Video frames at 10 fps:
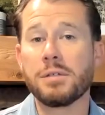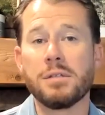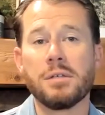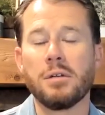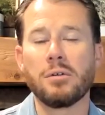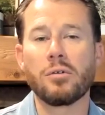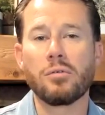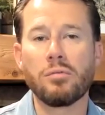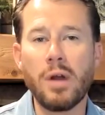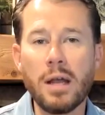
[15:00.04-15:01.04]
is an
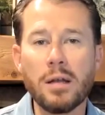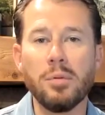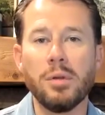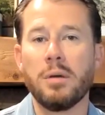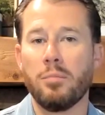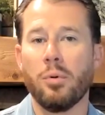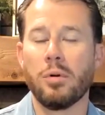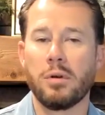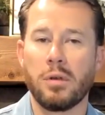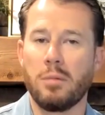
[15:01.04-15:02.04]
incredibly
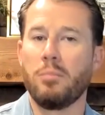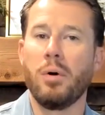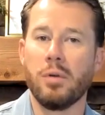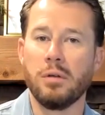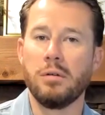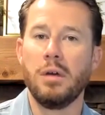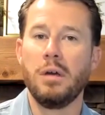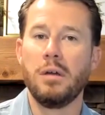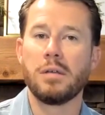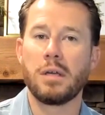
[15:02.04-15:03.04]
important component
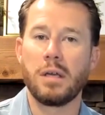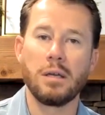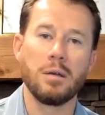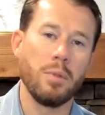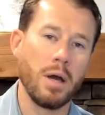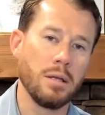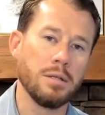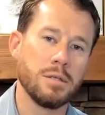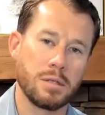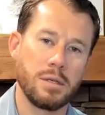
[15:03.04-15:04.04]
to kingdom-minded
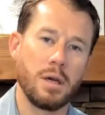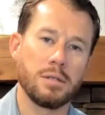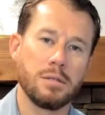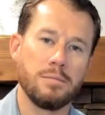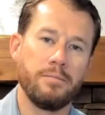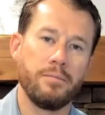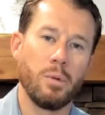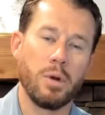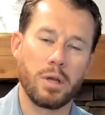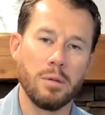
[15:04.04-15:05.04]
success
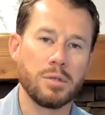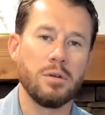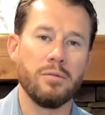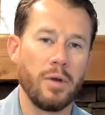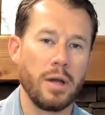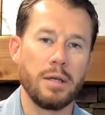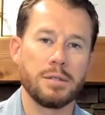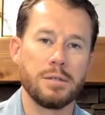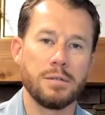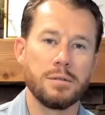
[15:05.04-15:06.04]
when it comes to your
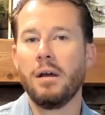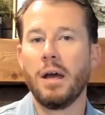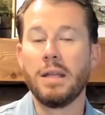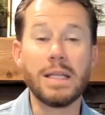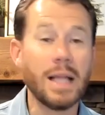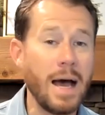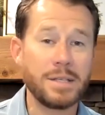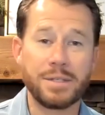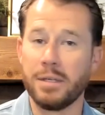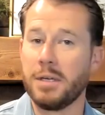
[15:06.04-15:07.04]
finances. And then
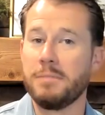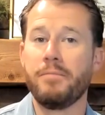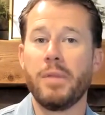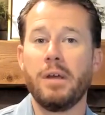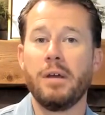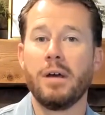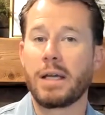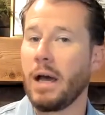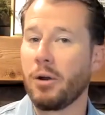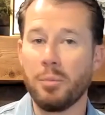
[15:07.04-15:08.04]
lastly,
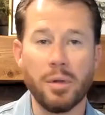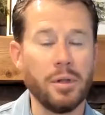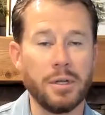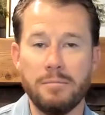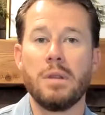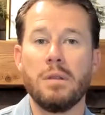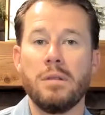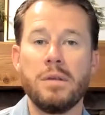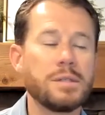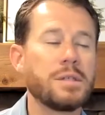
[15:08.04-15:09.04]
accountability.
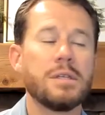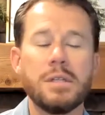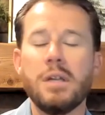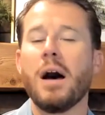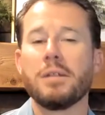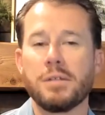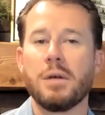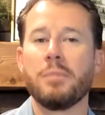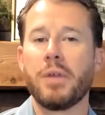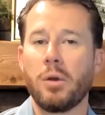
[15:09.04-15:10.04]
This is not
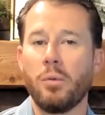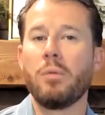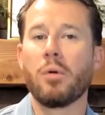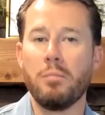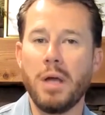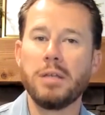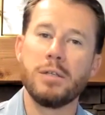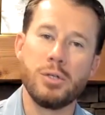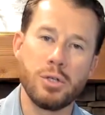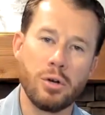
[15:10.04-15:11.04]
something we were meant to
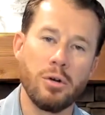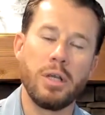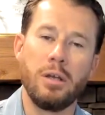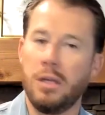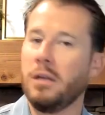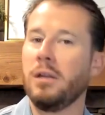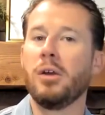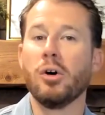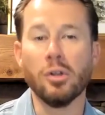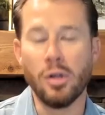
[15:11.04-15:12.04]
journey in
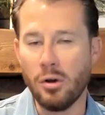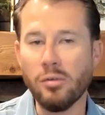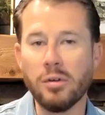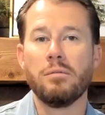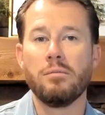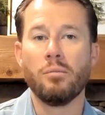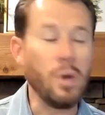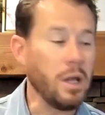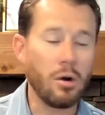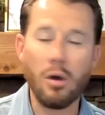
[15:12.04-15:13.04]
alone.
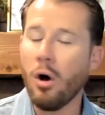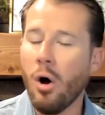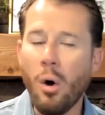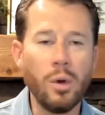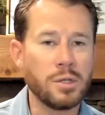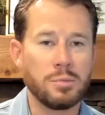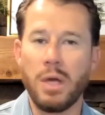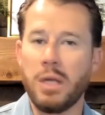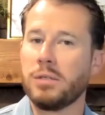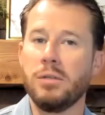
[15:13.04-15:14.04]
We are always
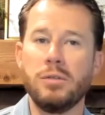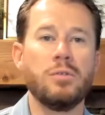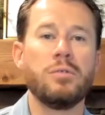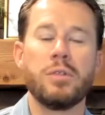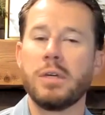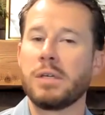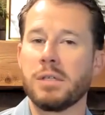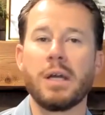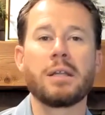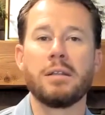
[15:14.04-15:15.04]
meant to do things
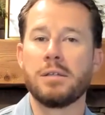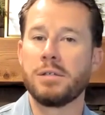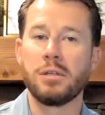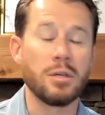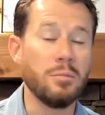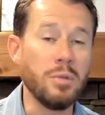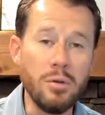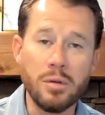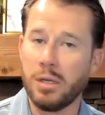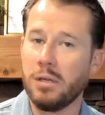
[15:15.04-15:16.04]
like this in
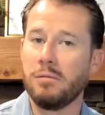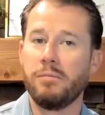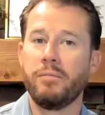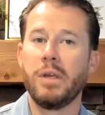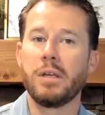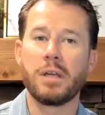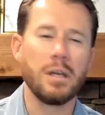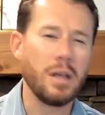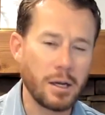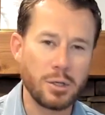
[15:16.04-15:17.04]
community. in
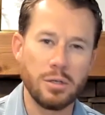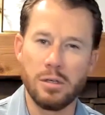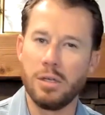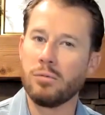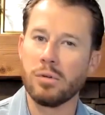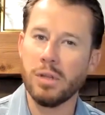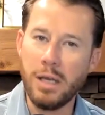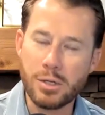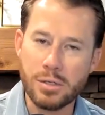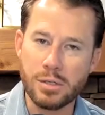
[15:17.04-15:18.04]
connection, in
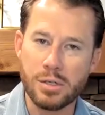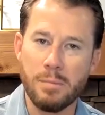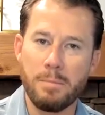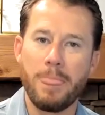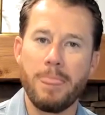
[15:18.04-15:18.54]
relationship.